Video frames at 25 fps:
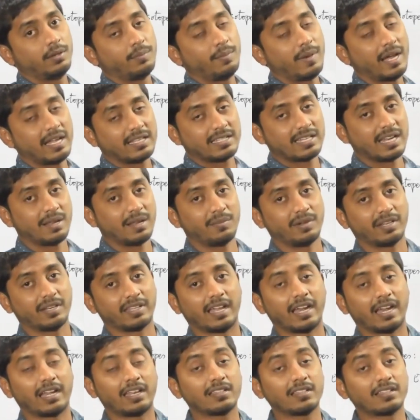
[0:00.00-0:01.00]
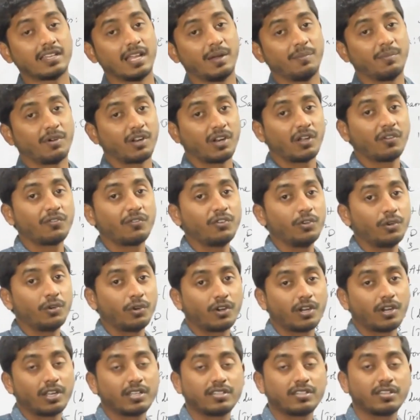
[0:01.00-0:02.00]
mass number, that is number of
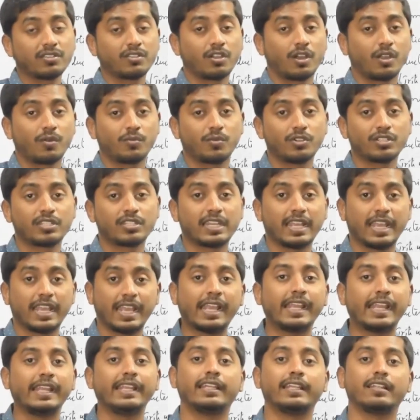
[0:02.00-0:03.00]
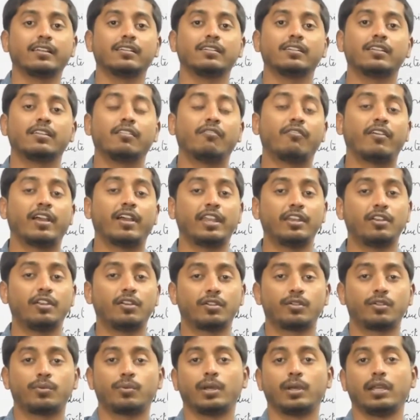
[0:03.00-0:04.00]
neutrons is almost 8, why
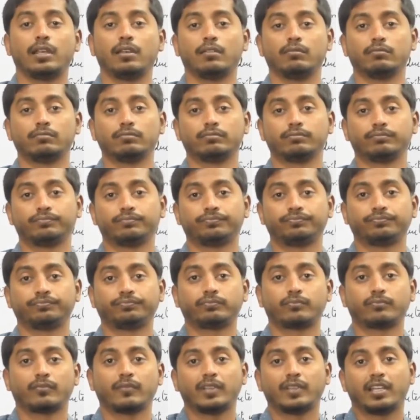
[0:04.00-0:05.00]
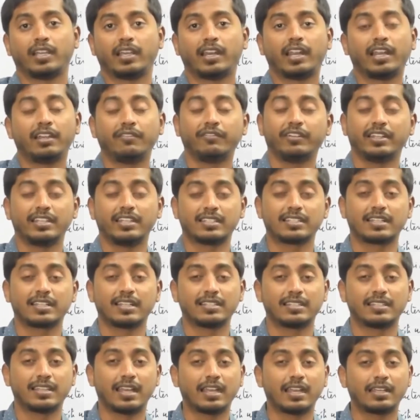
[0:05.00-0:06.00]
not 12, right. We
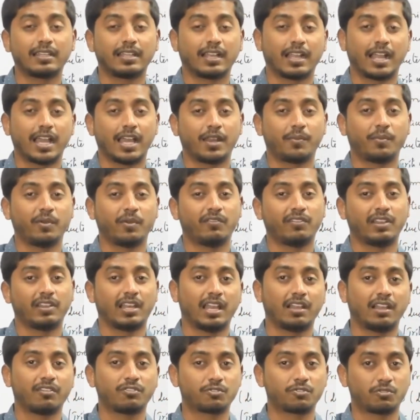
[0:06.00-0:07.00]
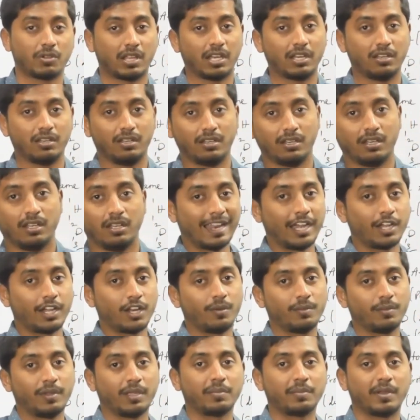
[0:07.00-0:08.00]
discussed that the carbon will have 12
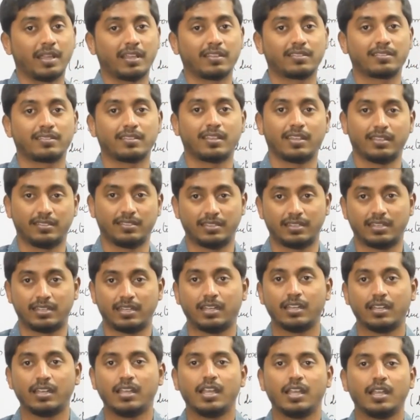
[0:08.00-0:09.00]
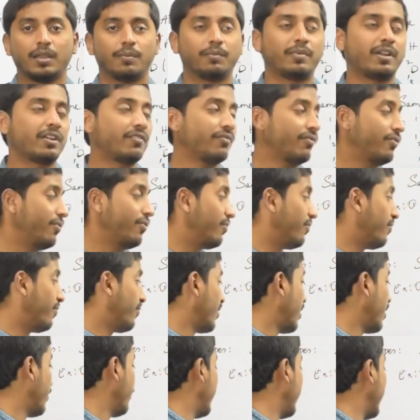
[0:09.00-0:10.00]
atomic mass, isn't it, but
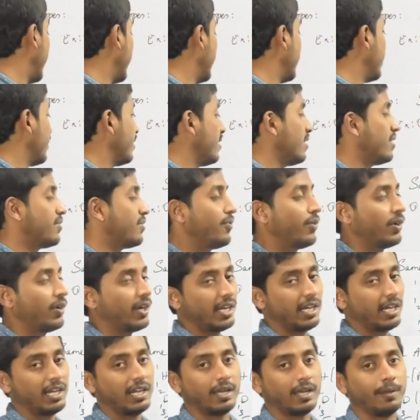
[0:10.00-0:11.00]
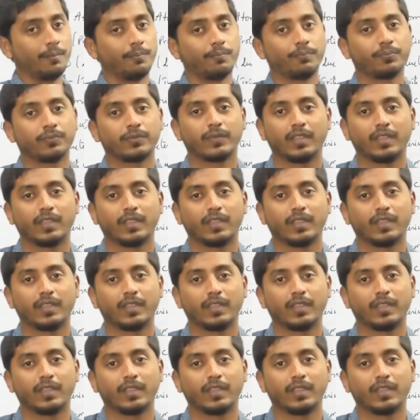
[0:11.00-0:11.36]
from where did this 14 come?